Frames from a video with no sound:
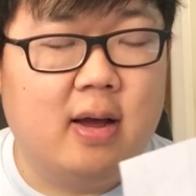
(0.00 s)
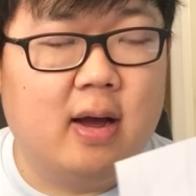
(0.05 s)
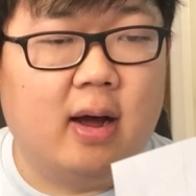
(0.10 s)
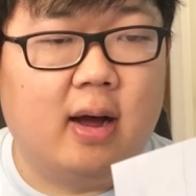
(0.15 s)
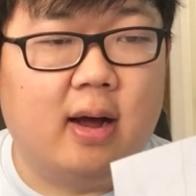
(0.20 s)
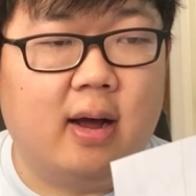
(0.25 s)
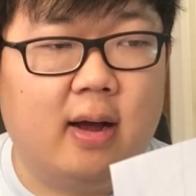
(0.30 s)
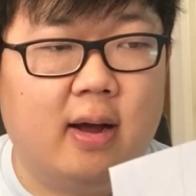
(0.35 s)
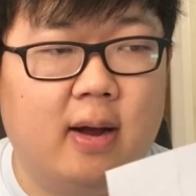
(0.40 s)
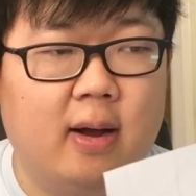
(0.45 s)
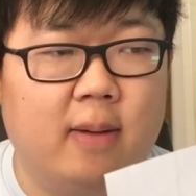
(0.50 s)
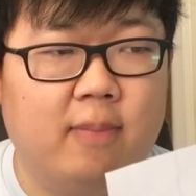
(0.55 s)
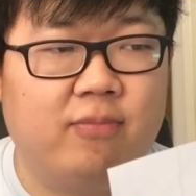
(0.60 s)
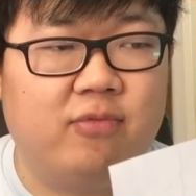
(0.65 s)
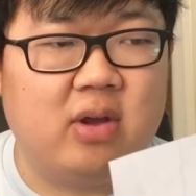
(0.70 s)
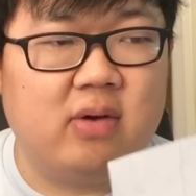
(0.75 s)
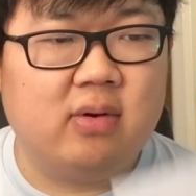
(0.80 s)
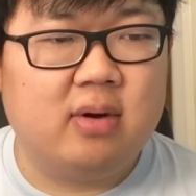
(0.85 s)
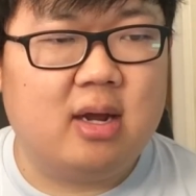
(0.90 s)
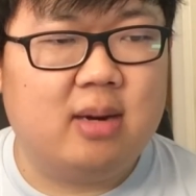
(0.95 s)

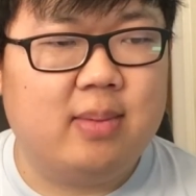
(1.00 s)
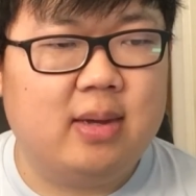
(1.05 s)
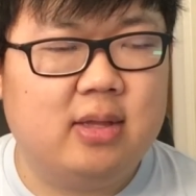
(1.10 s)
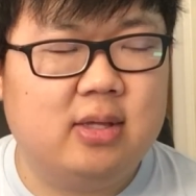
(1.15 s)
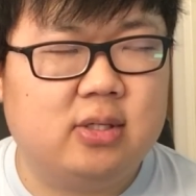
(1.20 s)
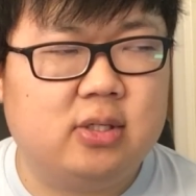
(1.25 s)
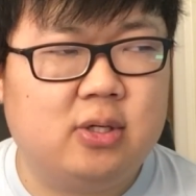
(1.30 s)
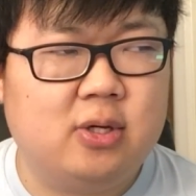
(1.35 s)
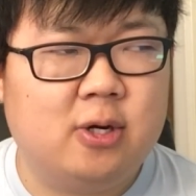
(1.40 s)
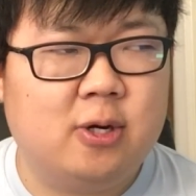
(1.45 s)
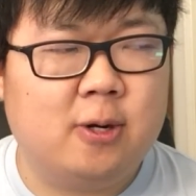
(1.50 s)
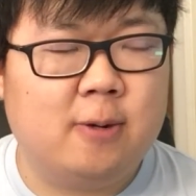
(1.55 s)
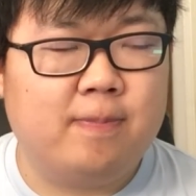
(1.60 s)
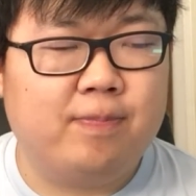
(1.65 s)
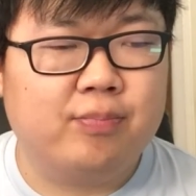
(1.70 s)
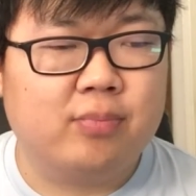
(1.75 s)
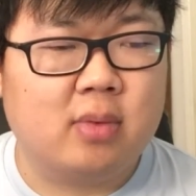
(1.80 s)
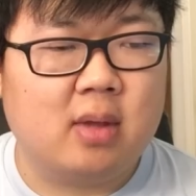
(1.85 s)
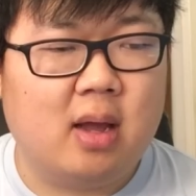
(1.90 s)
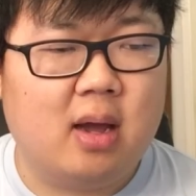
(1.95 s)
Favorite anime this year?
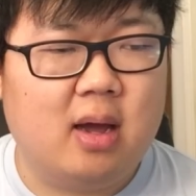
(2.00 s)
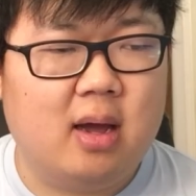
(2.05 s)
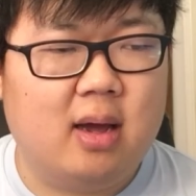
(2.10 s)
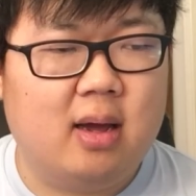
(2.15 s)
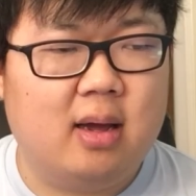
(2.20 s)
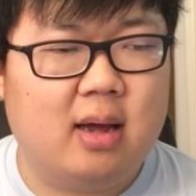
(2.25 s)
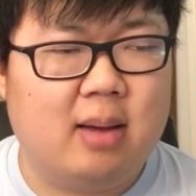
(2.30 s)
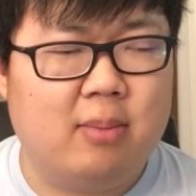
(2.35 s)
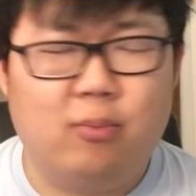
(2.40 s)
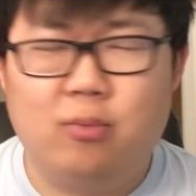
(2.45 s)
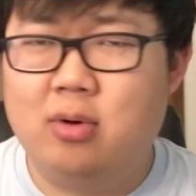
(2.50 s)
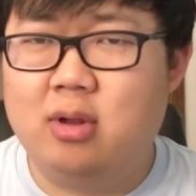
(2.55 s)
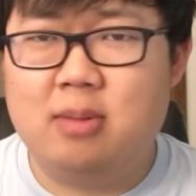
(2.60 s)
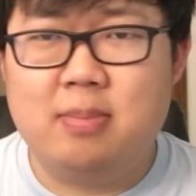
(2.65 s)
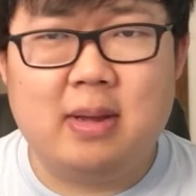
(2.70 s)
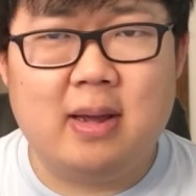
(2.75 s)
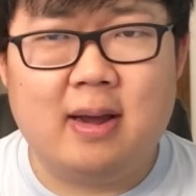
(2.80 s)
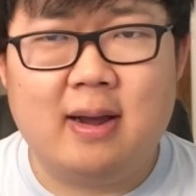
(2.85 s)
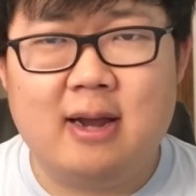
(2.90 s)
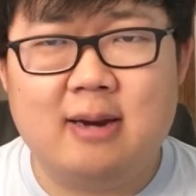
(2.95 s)
I'm really
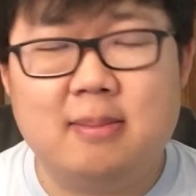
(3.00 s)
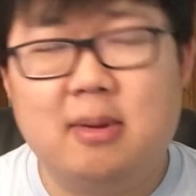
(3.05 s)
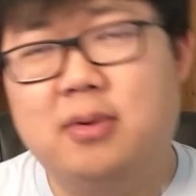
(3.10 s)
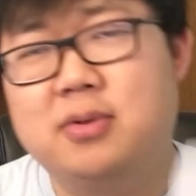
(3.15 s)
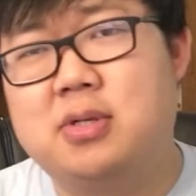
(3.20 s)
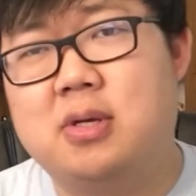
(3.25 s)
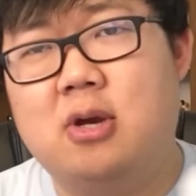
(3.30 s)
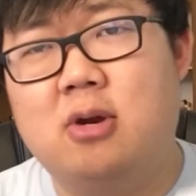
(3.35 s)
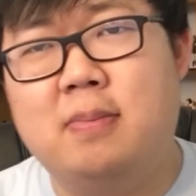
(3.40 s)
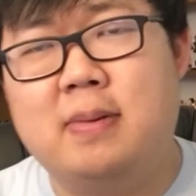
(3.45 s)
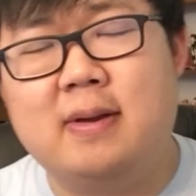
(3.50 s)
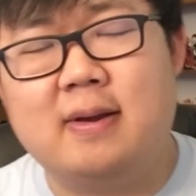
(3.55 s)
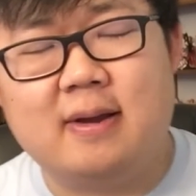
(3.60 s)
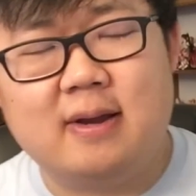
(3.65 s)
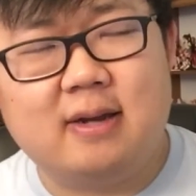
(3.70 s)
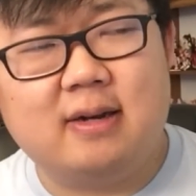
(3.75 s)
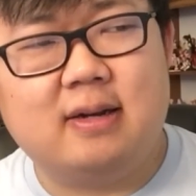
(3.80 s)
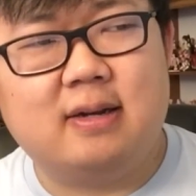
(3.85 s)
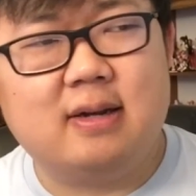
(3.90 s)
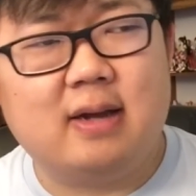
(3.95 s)
behind. I'm always a year
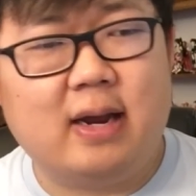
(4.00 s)
behind.